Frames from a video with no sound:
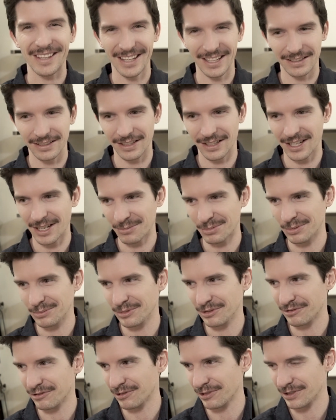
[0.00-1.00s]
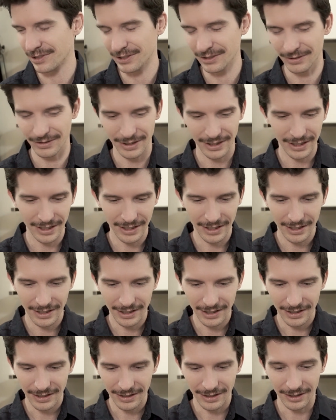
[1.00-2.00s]
Had that happen before too.
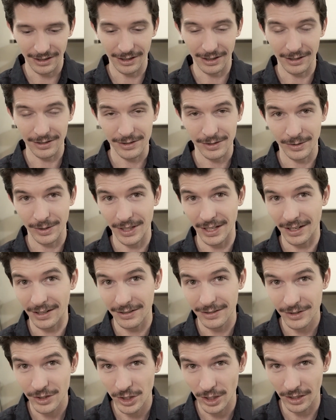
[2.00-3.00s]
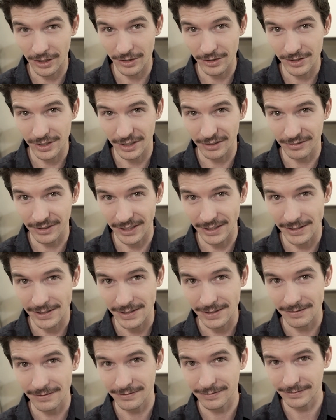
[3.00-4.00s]
Uh, so yeah, check your safe
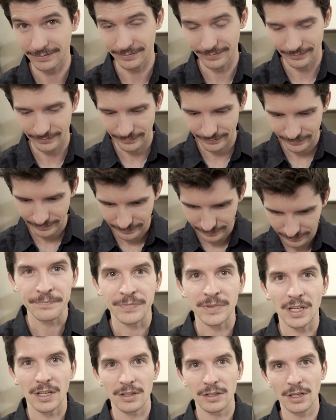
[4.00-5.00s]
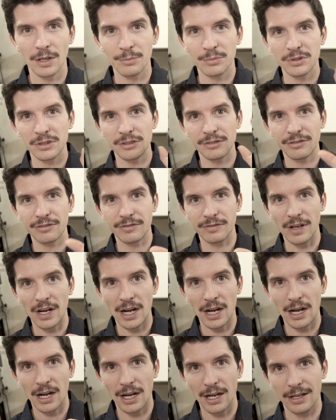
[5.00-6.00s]
lights. Number
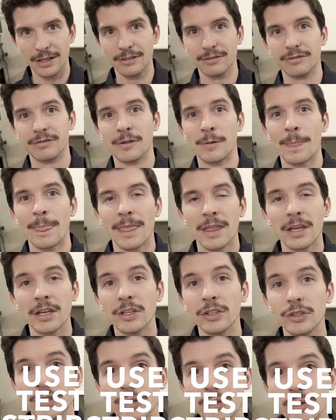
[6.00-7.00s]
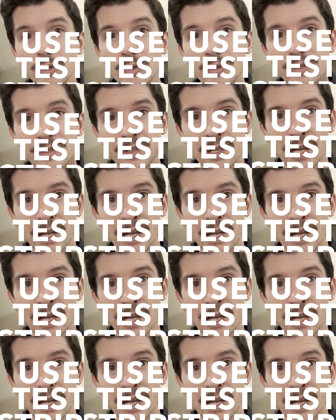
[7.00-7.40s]
five, use